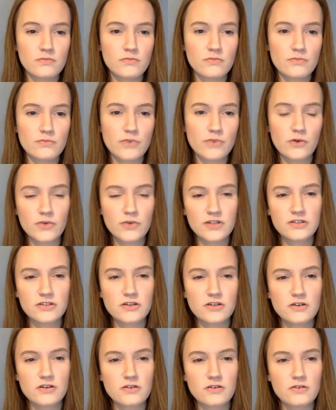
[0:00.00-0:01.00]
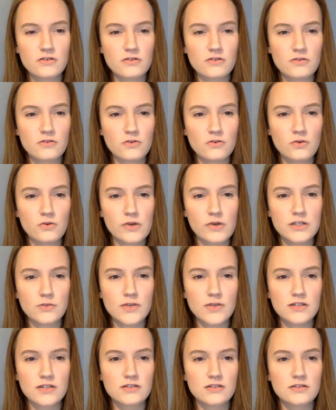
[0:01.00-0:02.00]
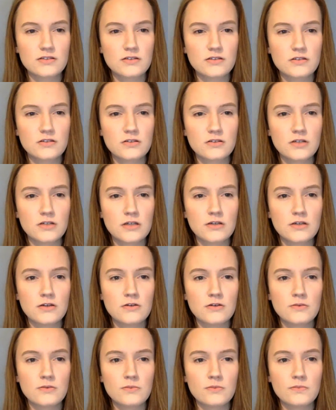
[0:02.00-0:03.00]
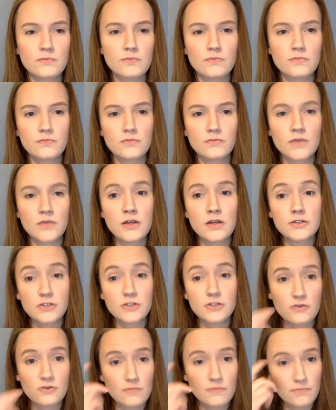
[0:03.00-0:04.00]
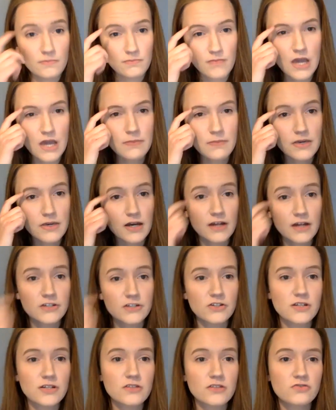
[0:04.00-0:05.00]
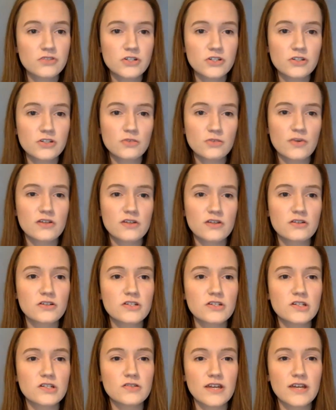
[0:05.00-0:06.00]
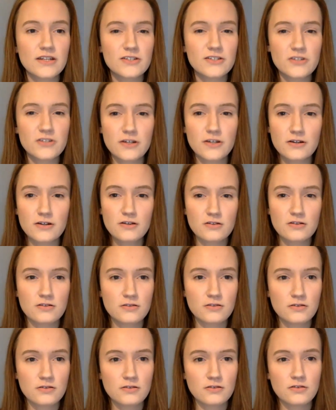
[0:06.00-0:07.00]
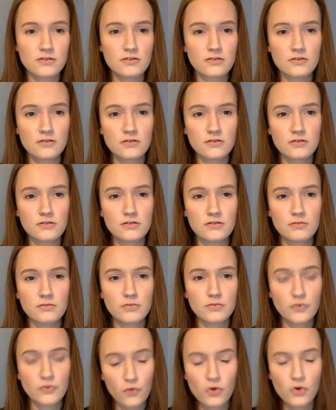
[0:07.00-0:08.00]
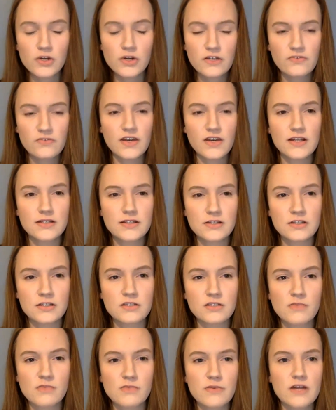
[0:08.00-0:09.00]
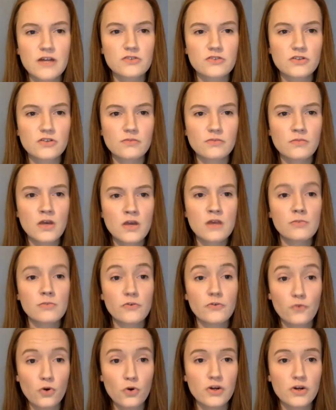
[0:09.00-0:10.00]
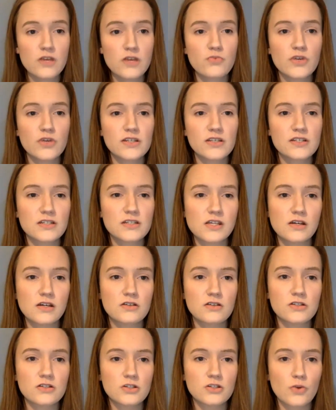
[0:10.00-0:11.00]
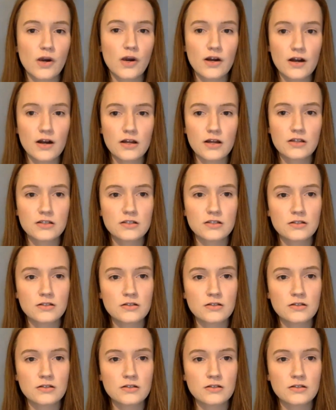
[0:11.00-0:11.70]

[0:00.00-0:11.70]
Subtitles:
But winter always wins. So maybe I should introduce winter to you next year, before he fades into my bedroom, before he brings tears to our eyes.